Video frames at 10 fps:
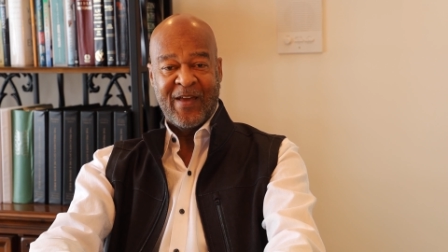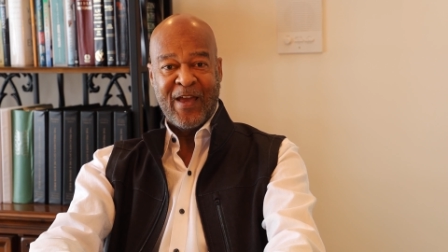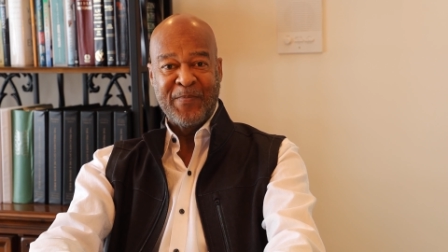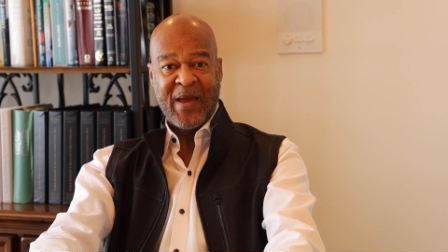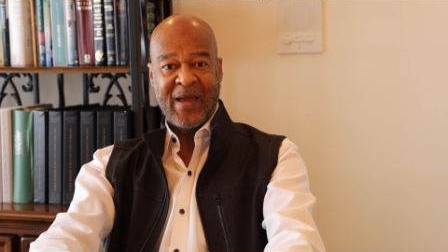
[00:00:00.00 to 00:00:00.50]

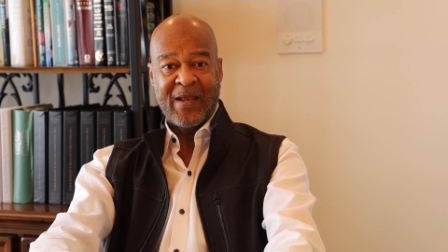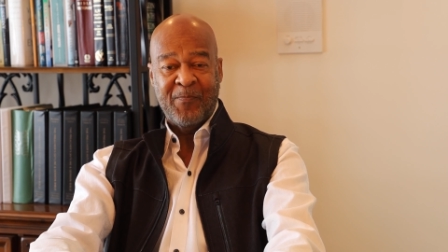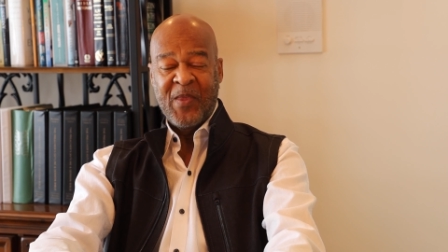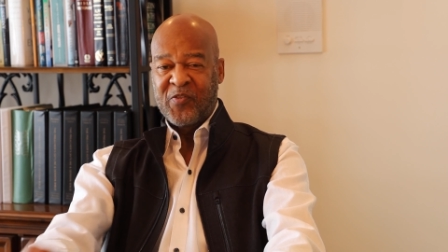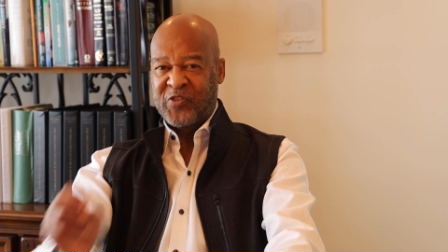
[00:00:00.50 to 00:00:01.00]
Amen.
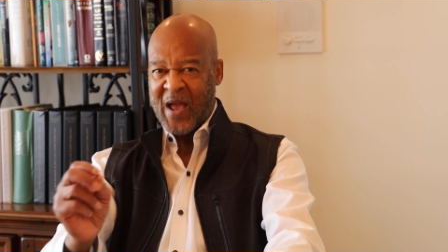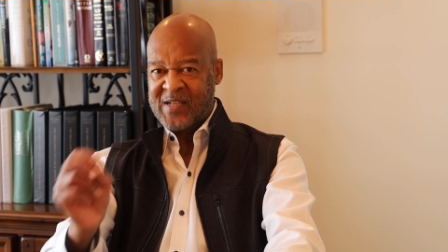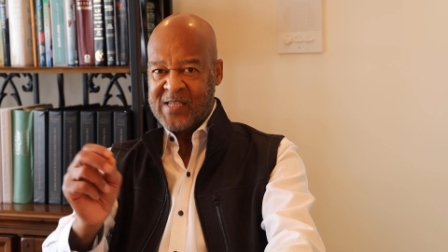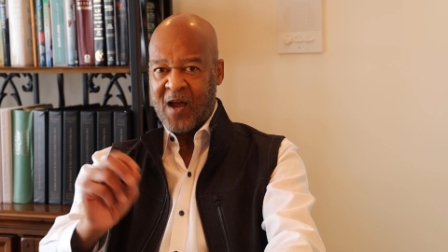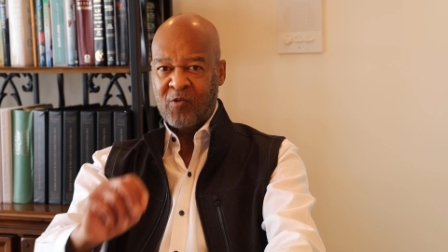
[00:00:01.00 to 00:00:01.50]

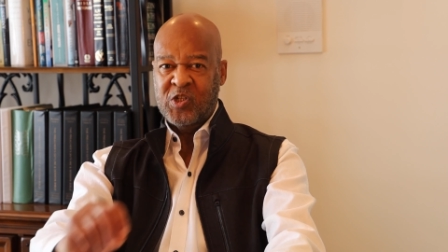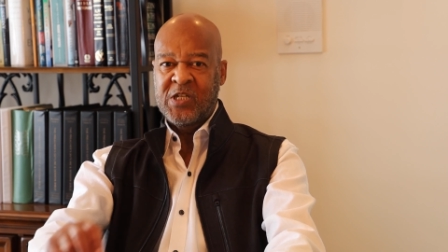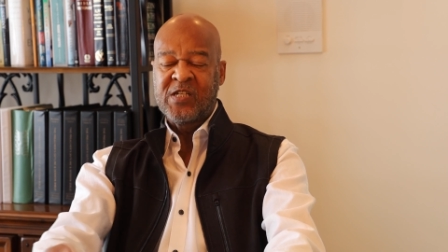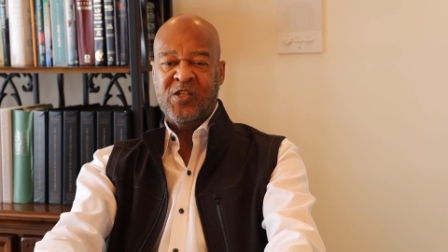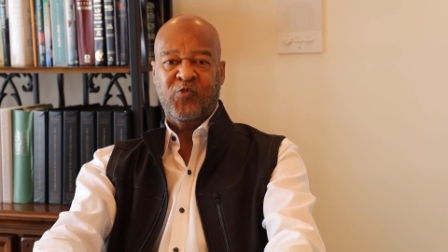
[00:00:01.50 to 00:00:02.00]
That's how
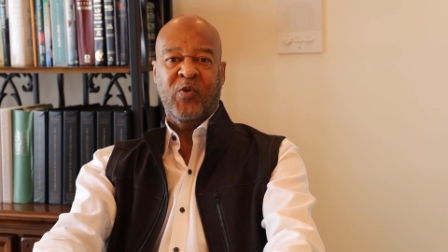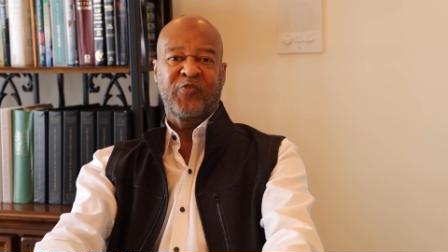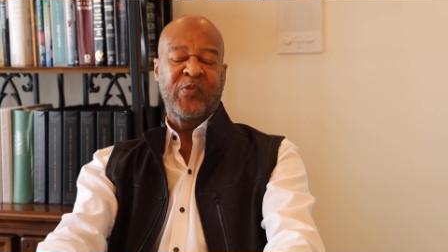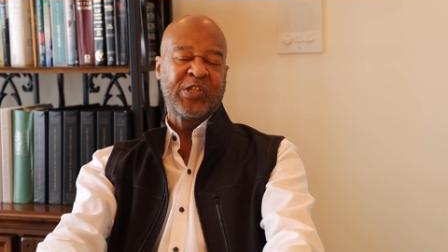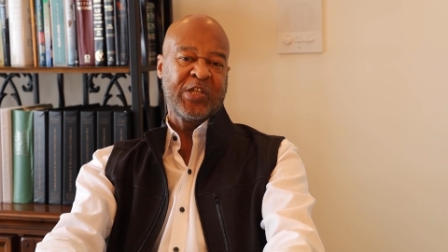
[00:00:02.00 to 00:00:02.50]
Jesus
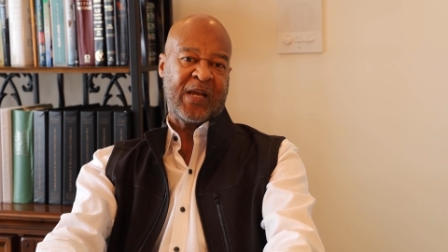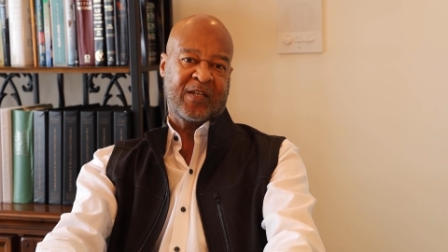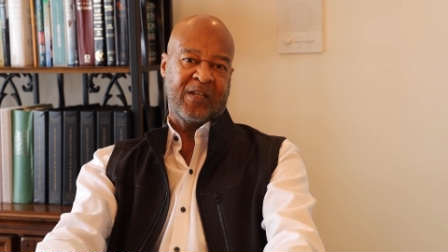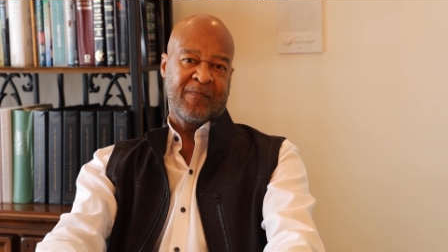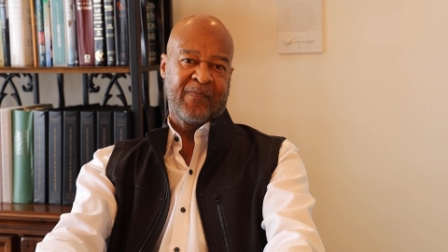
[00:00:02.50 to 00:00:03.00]
was
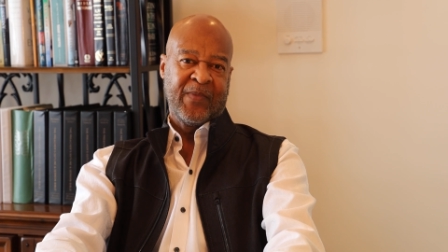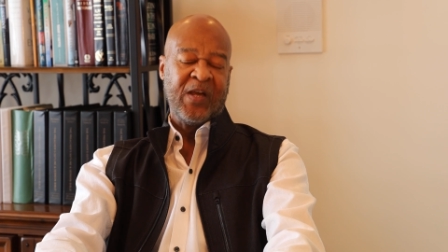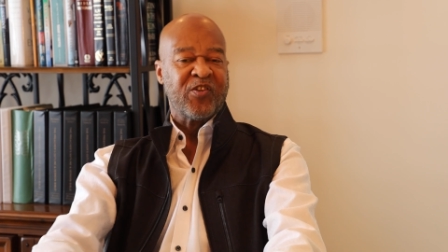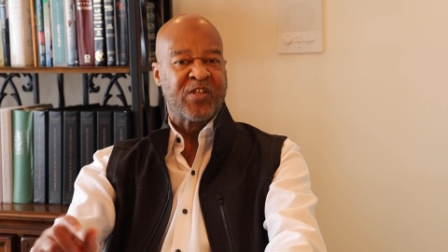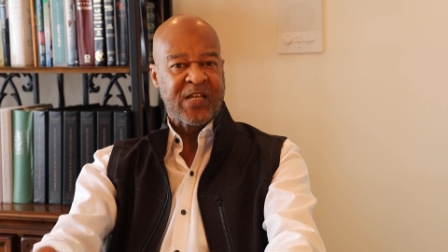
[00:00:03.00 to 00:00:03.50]
rejected,
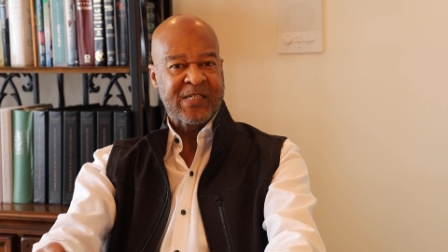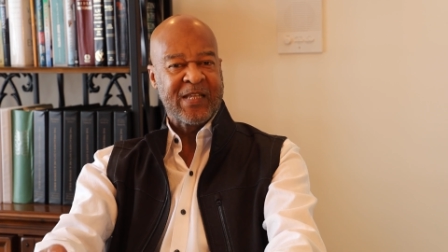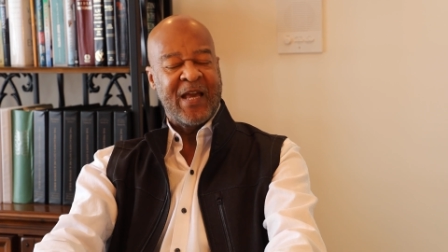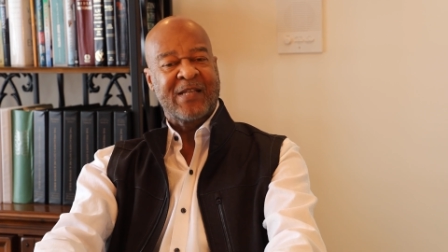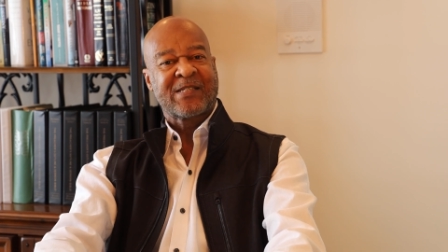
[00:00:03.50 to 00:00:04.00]

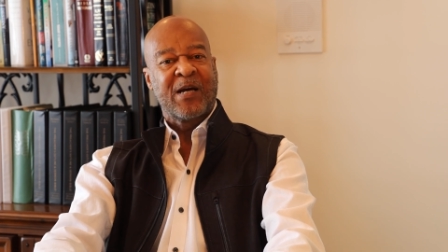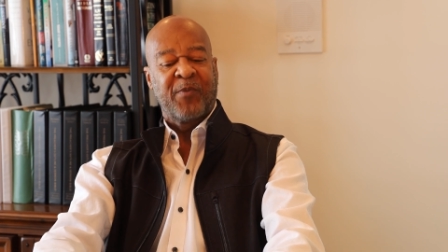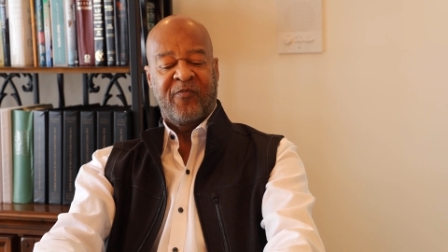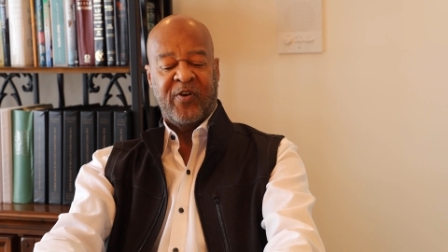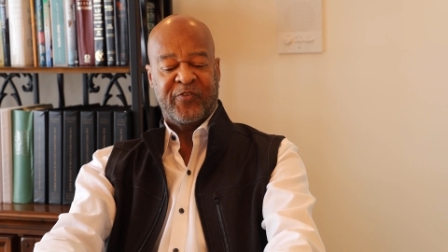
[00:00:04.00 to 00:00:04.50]
just as
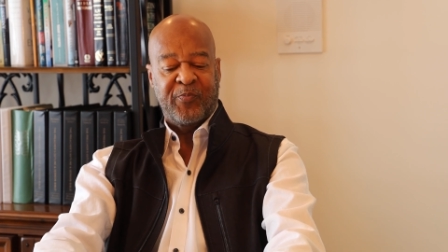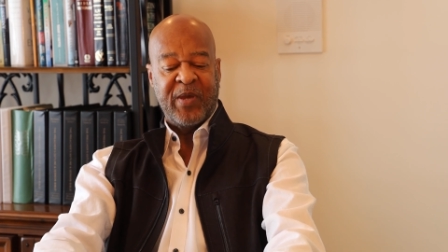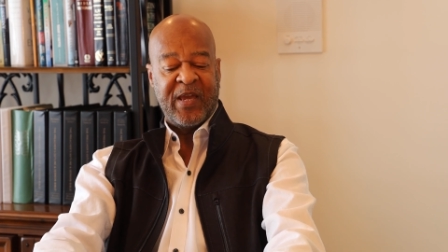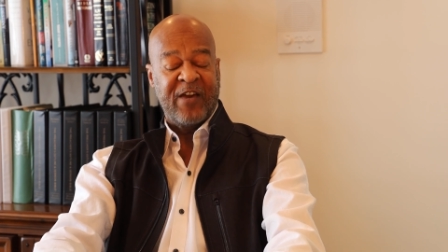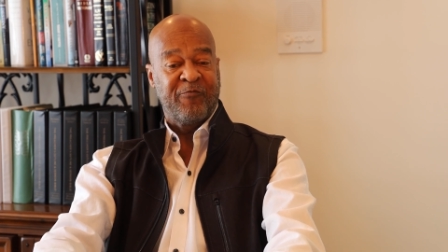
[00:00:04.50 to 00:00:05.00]
some of us
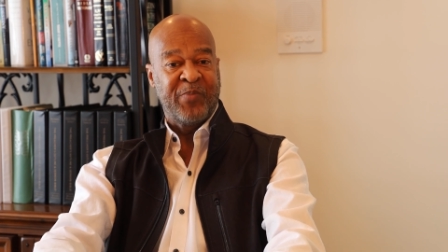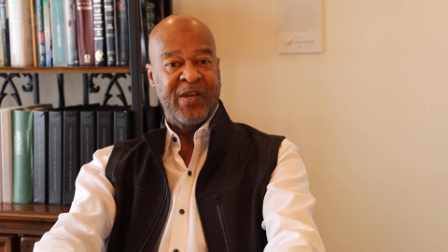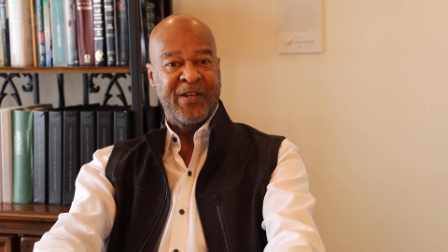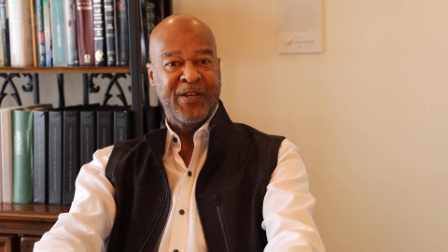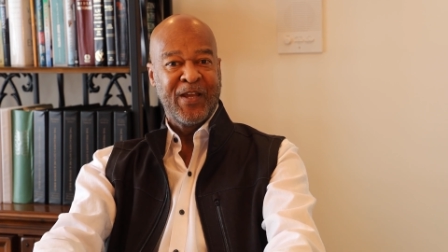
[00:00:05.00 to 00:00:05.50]
may have
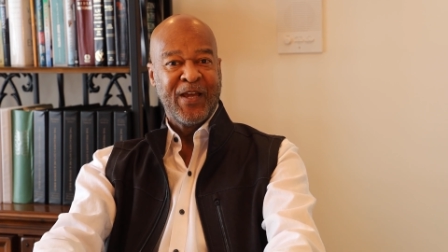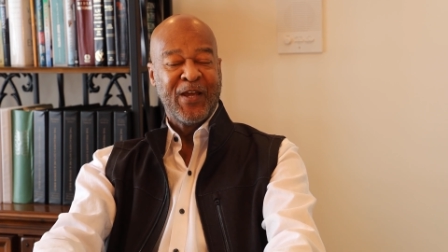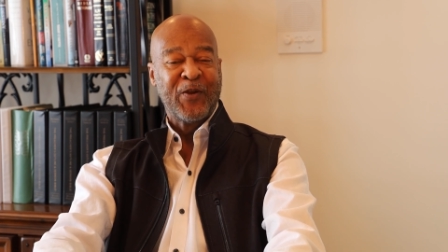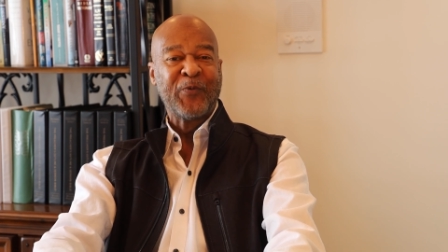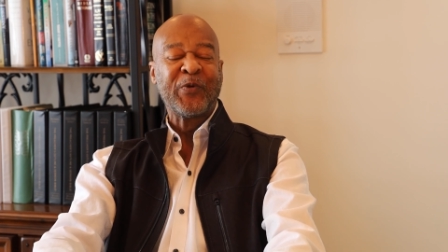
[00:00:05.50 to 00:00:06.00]
been
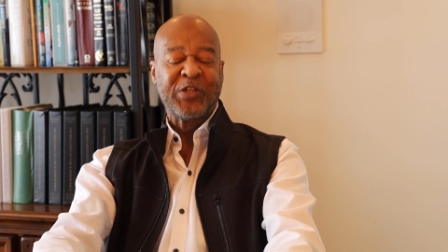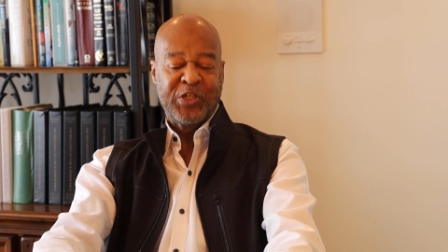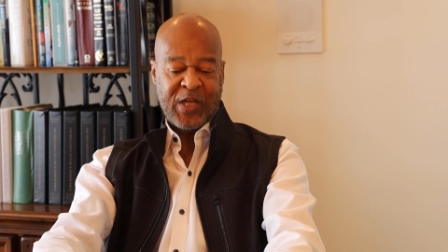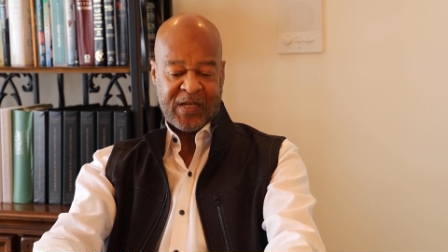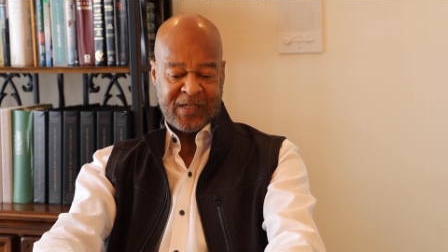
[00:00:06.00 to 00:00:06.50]

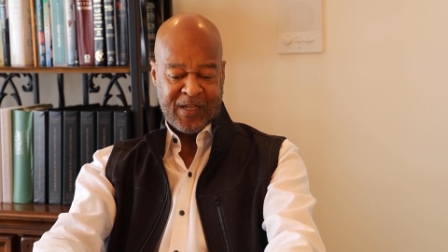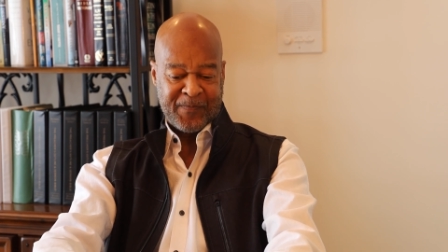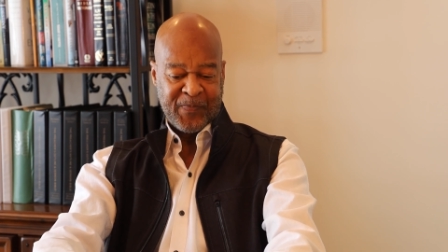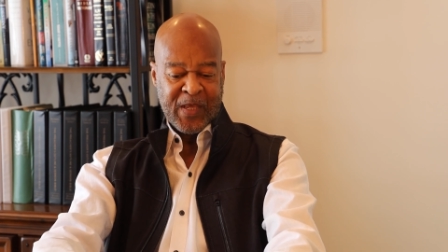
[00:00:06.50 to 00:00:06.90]
rejected.